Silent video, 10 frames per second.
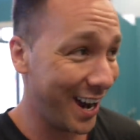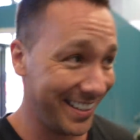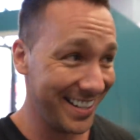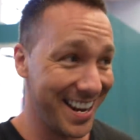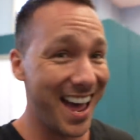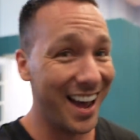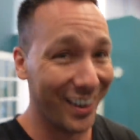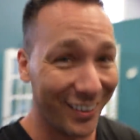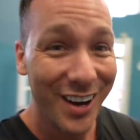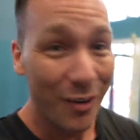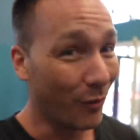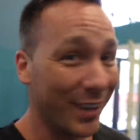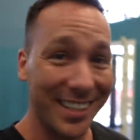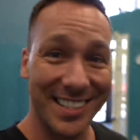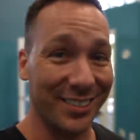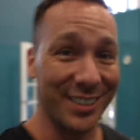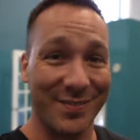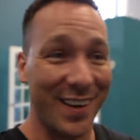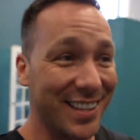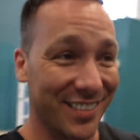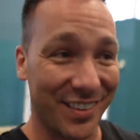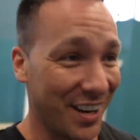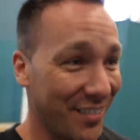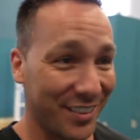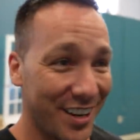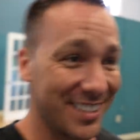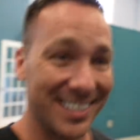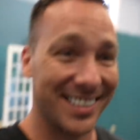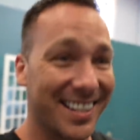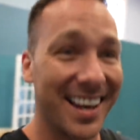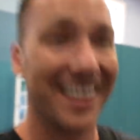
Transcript: right now. Wood is so expensive. I never thought I'd see the day.